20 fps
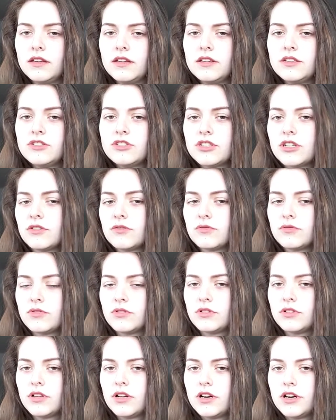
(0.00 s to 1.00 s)
In
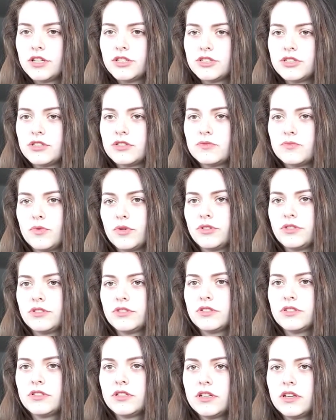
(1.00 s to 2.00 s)
general, I just
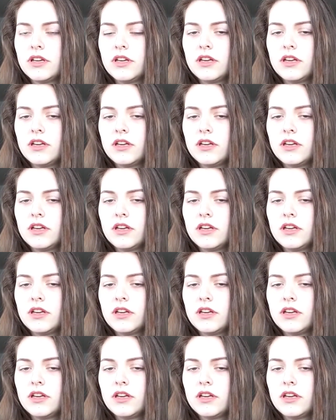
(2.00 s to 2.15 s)
want